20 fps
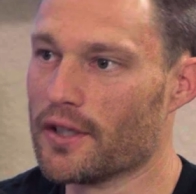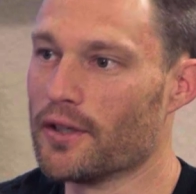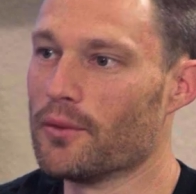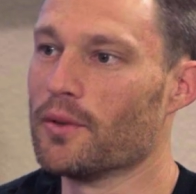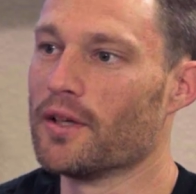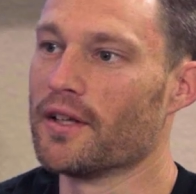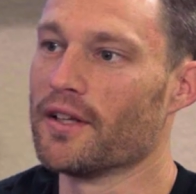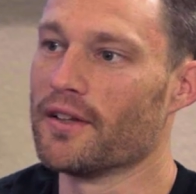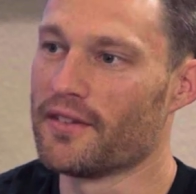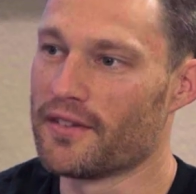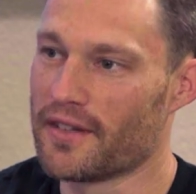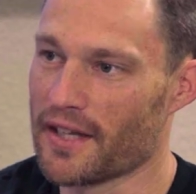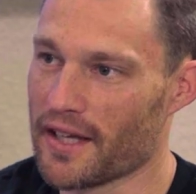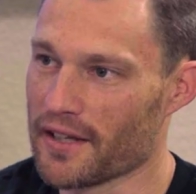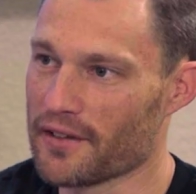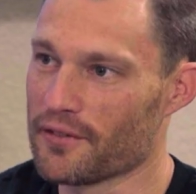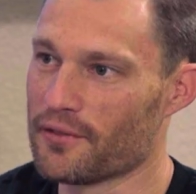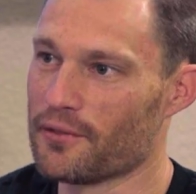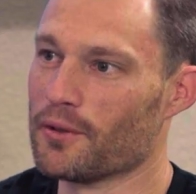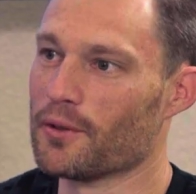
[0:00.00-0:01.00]
and what it
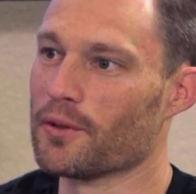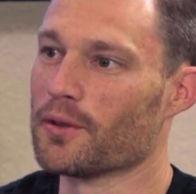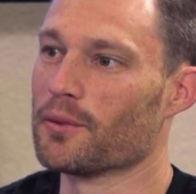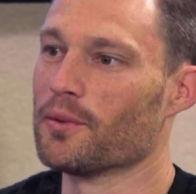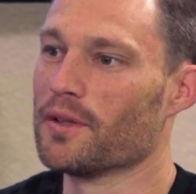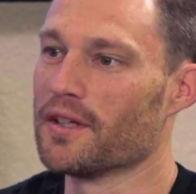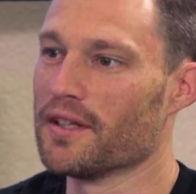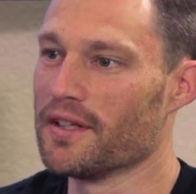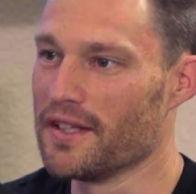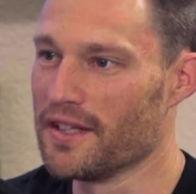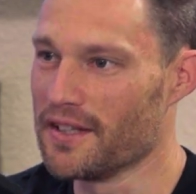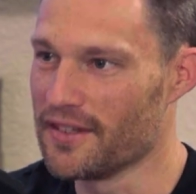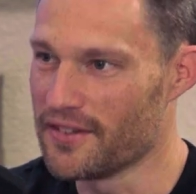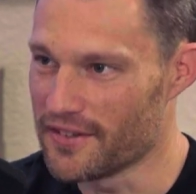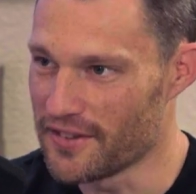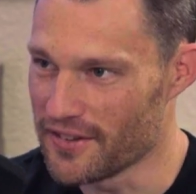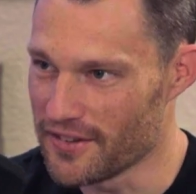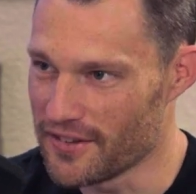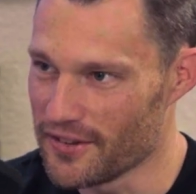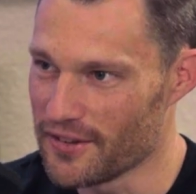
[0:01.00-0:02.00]
stands for and what it needs
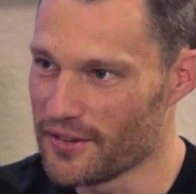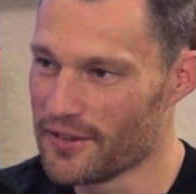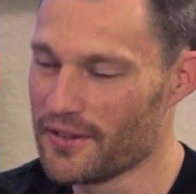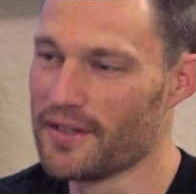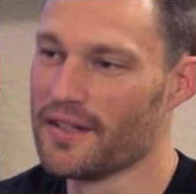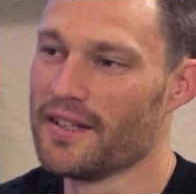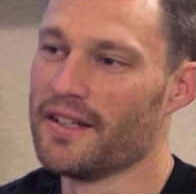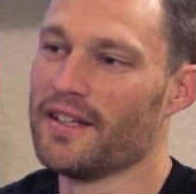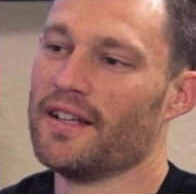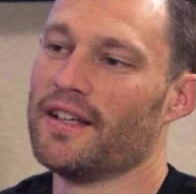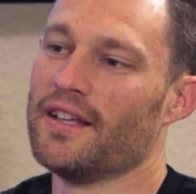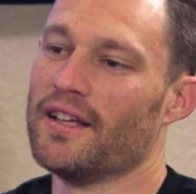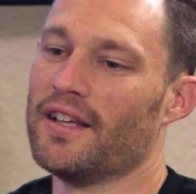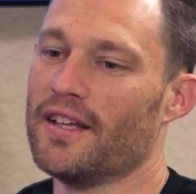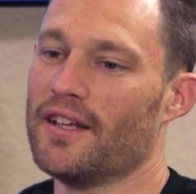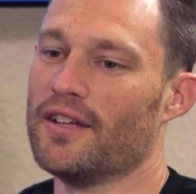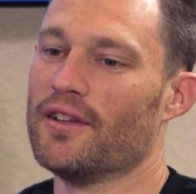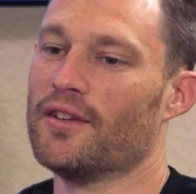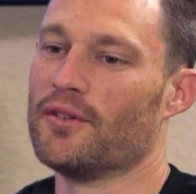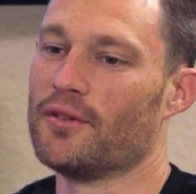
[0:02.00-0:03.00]
to do
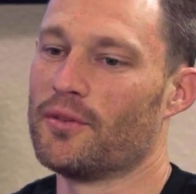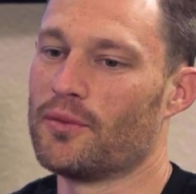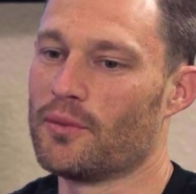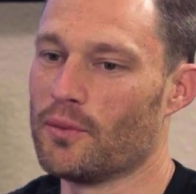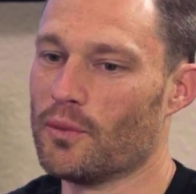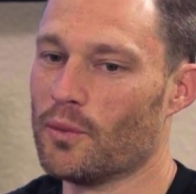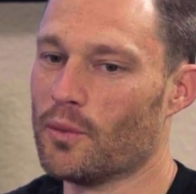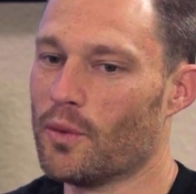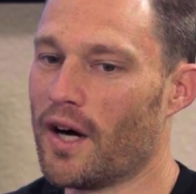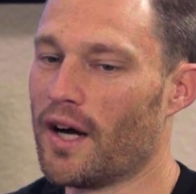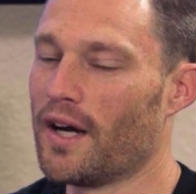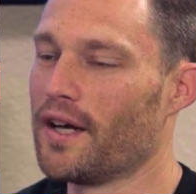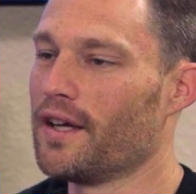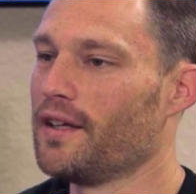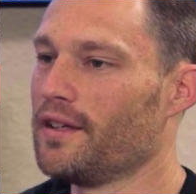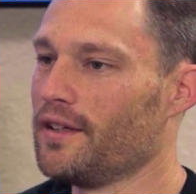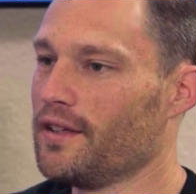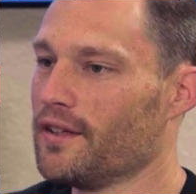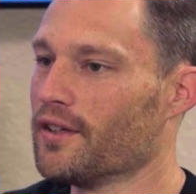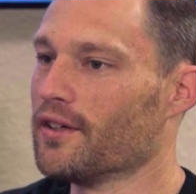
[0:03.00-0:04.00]
is
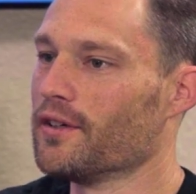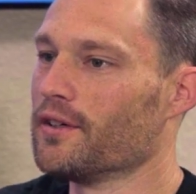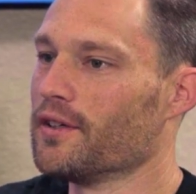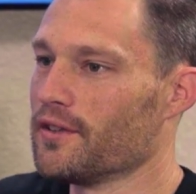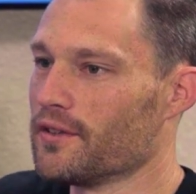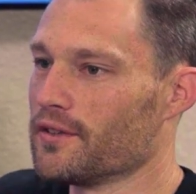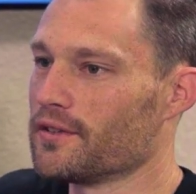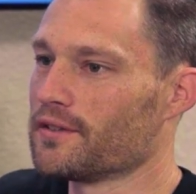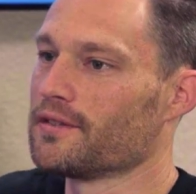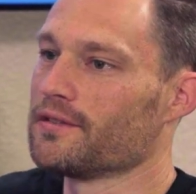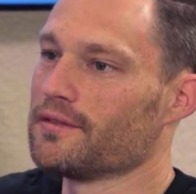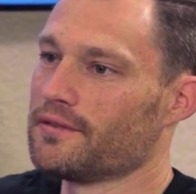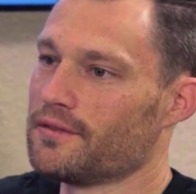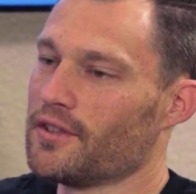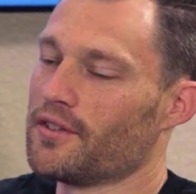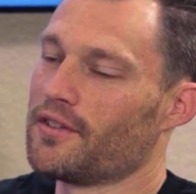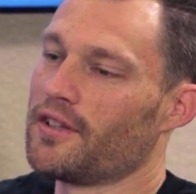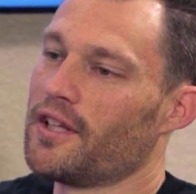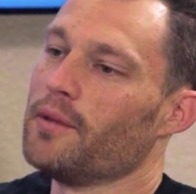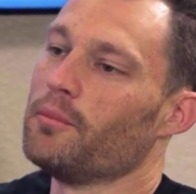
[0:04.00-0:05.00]
why, it'll
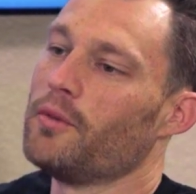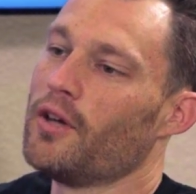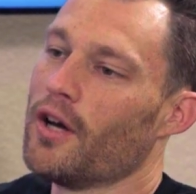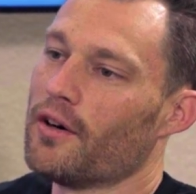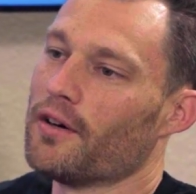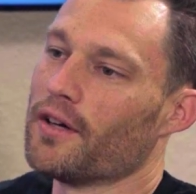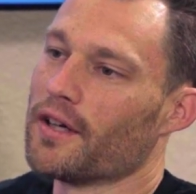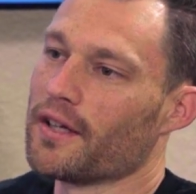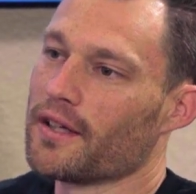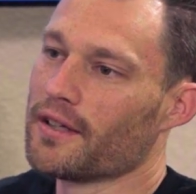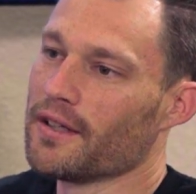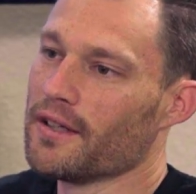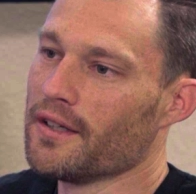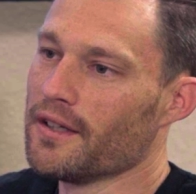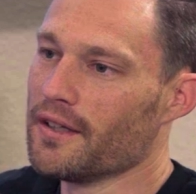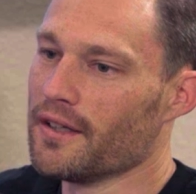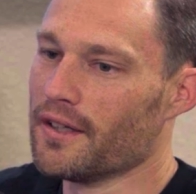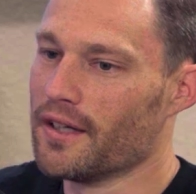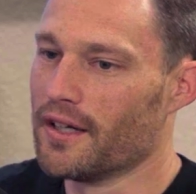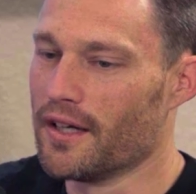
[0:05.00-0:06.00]
just keep going.
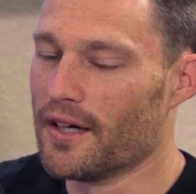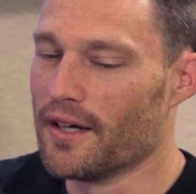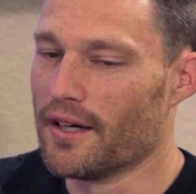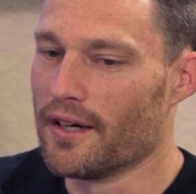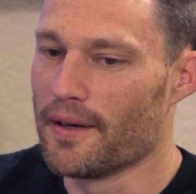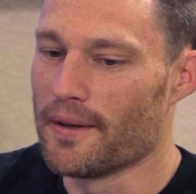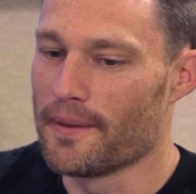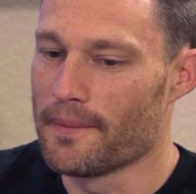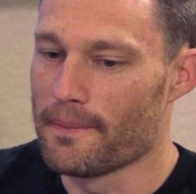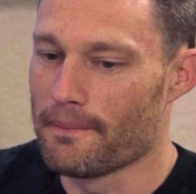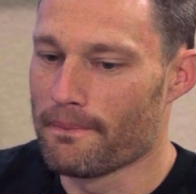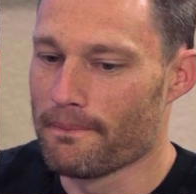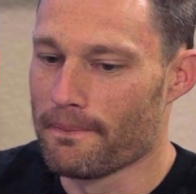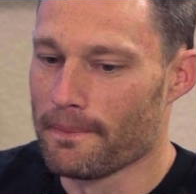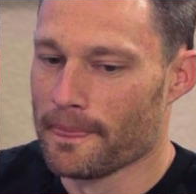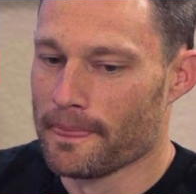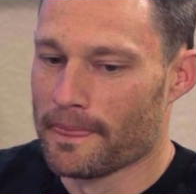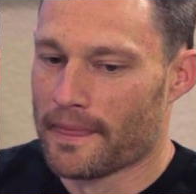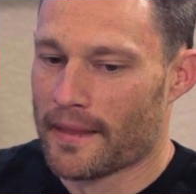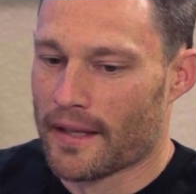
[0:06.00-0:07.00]

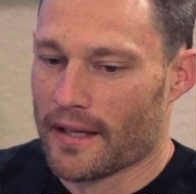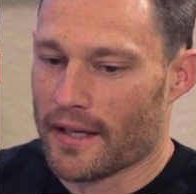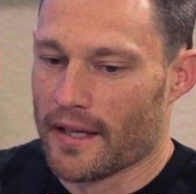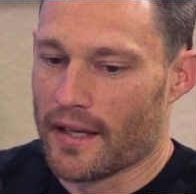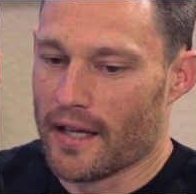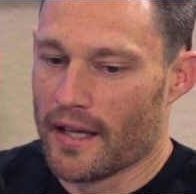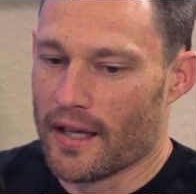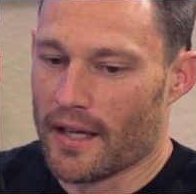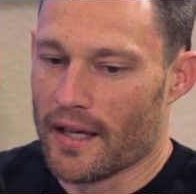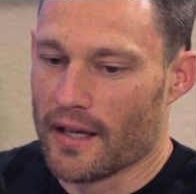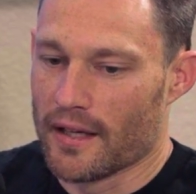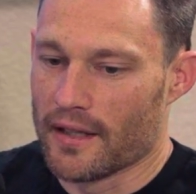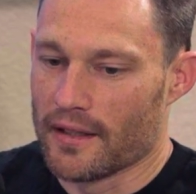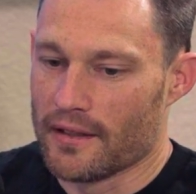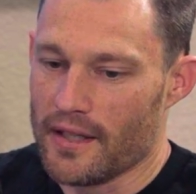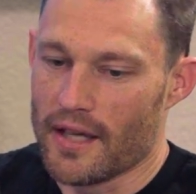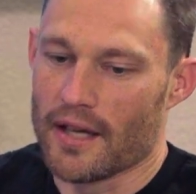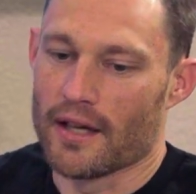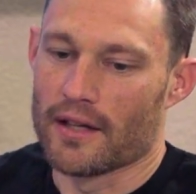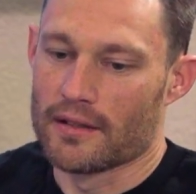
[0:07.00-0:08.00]

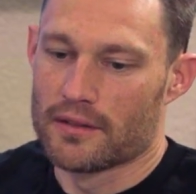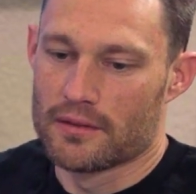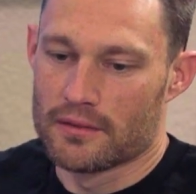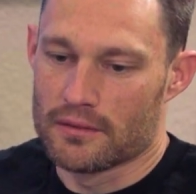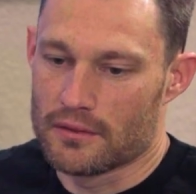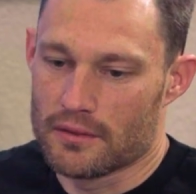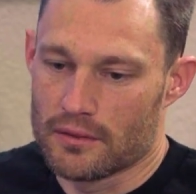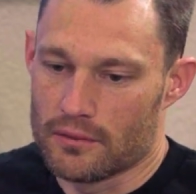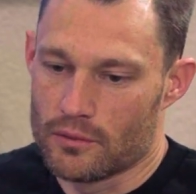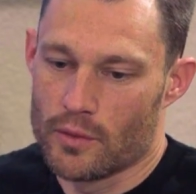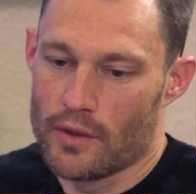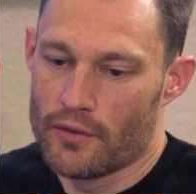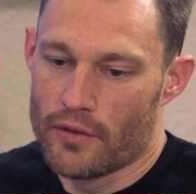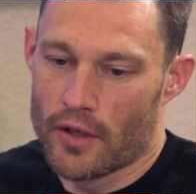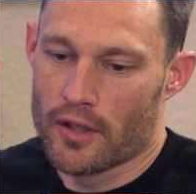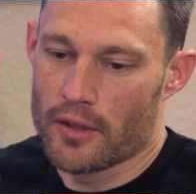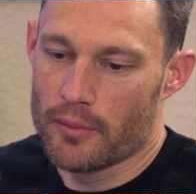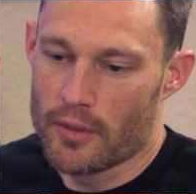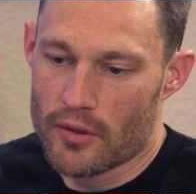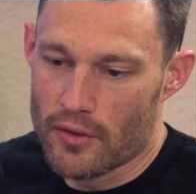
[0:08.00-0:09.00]
And yeah, we've
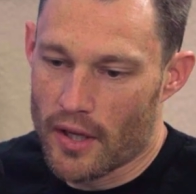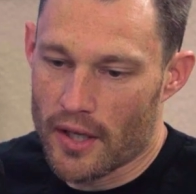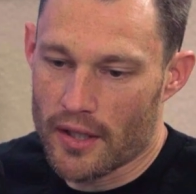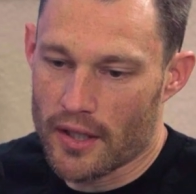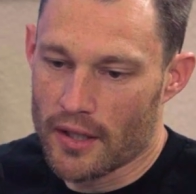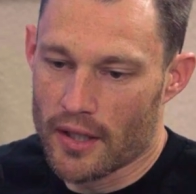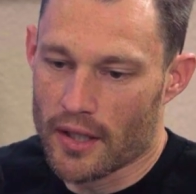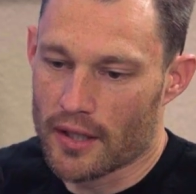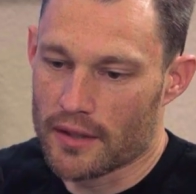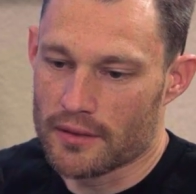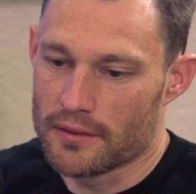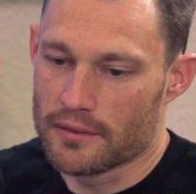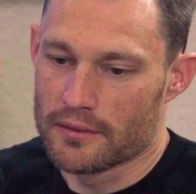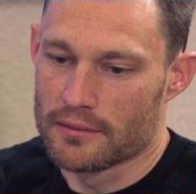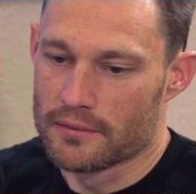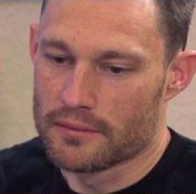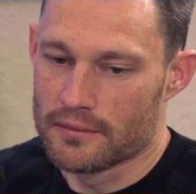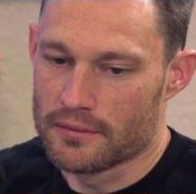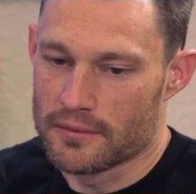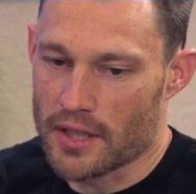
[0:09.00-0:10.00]
already been running on
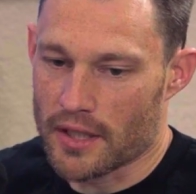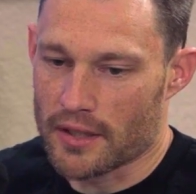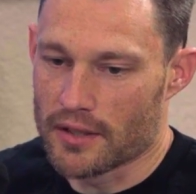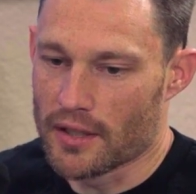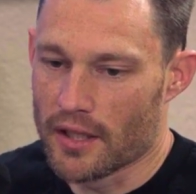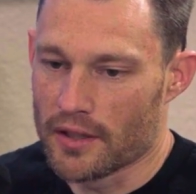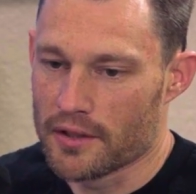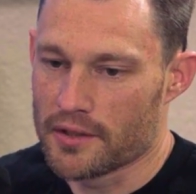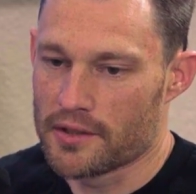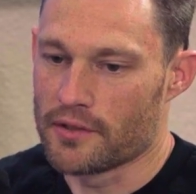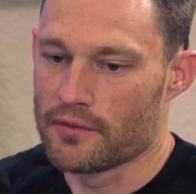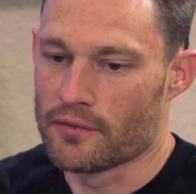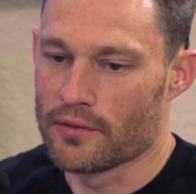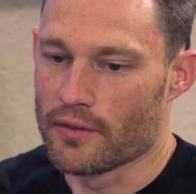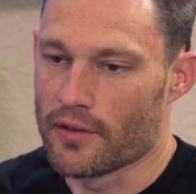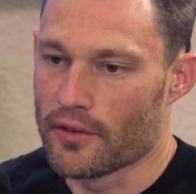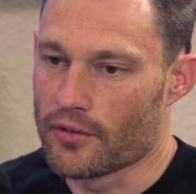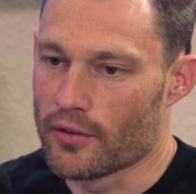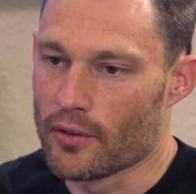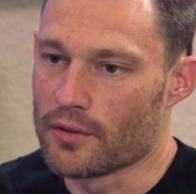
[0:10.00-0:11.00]
technology for
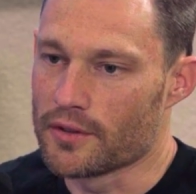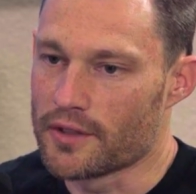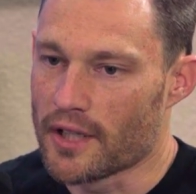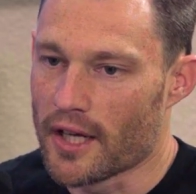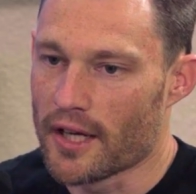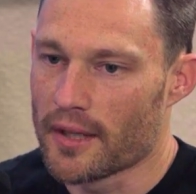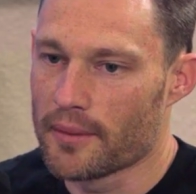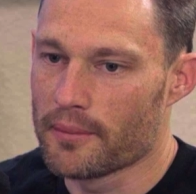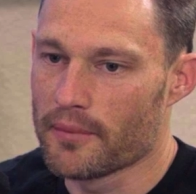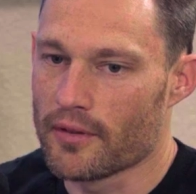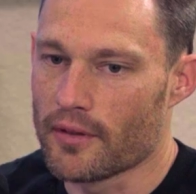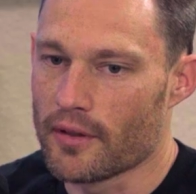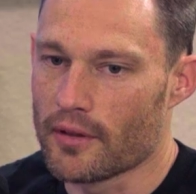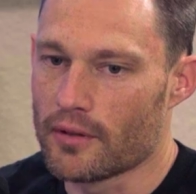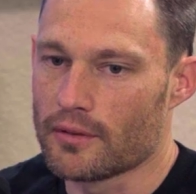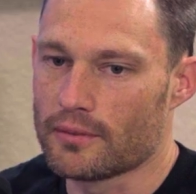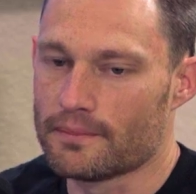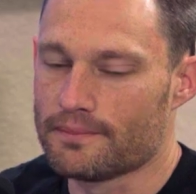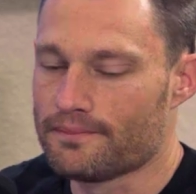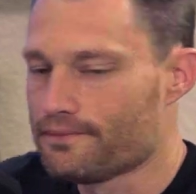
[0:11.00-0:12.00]
this whole time.
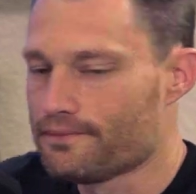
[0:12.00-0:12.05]
So,